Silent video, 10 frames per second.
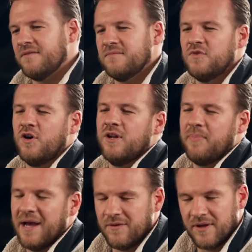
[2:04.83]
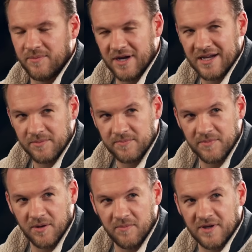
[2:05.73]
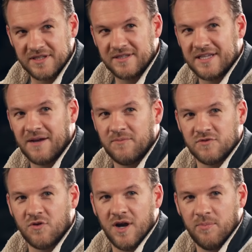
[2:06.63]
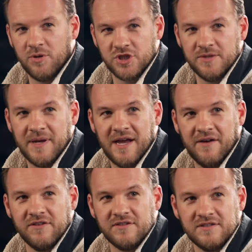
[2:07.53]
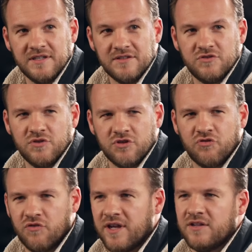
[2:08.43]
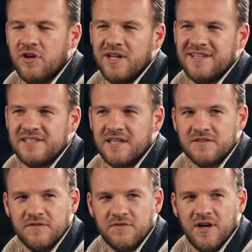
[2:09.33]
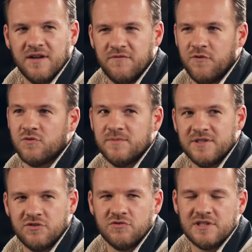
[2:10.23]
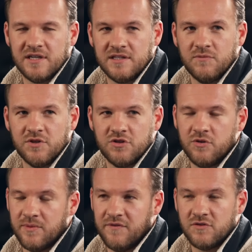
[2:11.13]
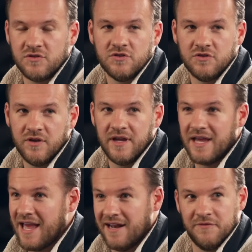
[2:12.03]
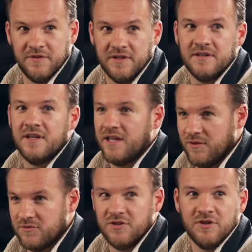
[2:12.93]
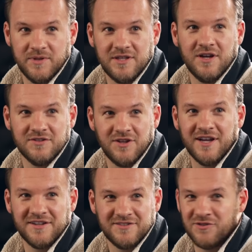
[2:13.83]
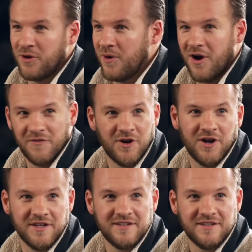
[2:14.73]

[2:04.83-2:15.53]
not in a bad way, but my dad was quite a pushy parent to a degree, not in a sense of like forcing me to do something I didn't want to do, but if I was going to do it, anything, it was going to be done, like, no half-hearted.